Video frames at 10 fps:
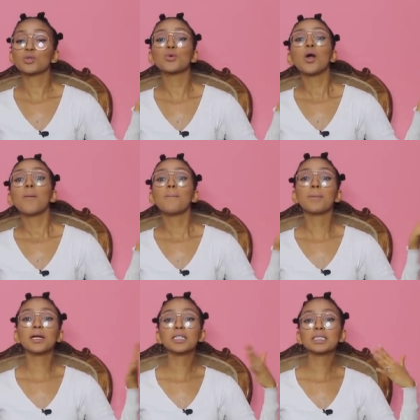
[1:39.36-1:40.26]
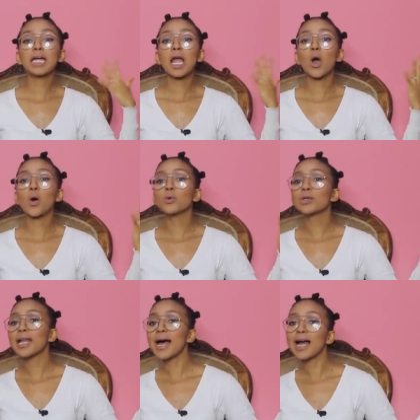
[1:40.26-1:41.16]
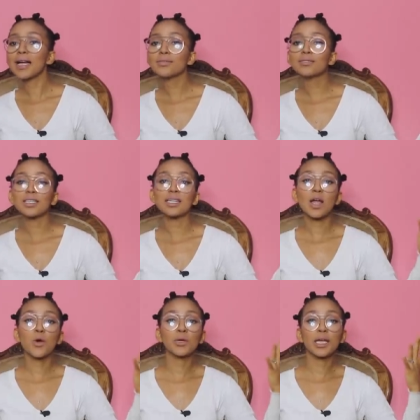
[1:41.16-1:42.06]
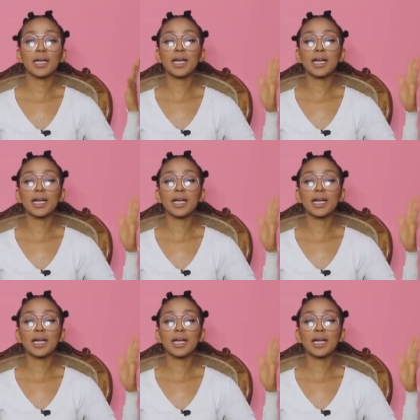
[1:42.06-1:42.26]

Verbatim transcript: to build their own lives and their own